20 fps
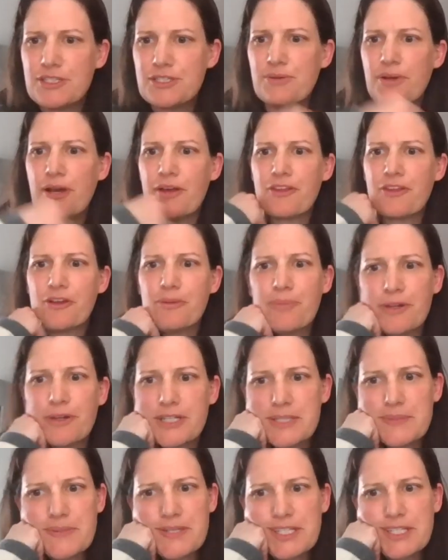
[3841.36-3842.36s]
do other bird
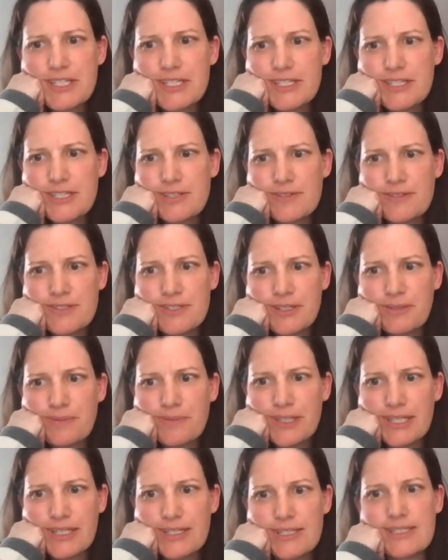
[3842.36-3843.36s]
species use their
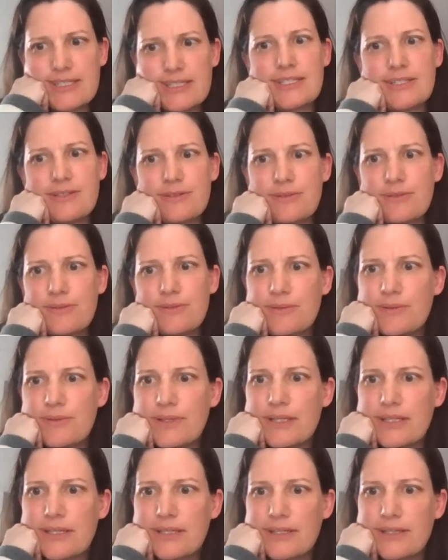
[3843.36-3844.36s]
wings to
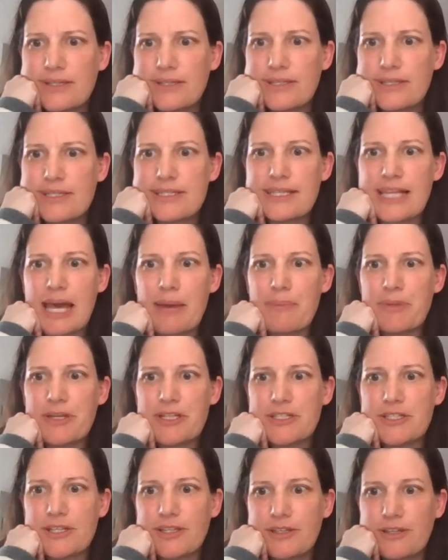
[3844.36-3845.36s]
slap
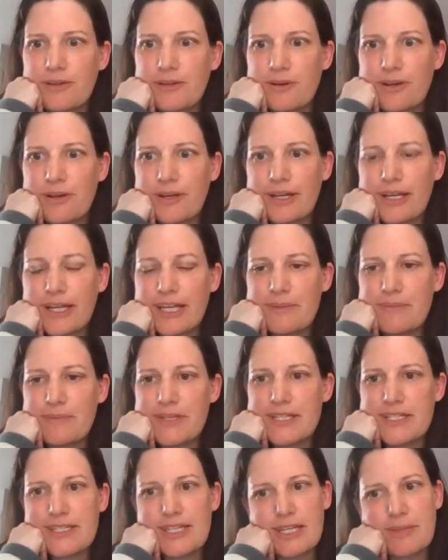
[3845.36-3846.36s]
each other or
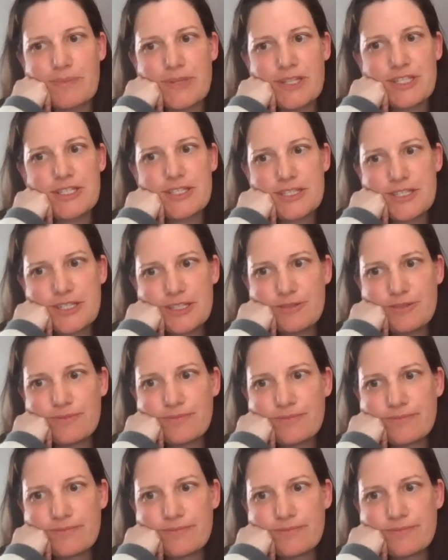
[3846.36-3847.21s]
enemies like pigeons do?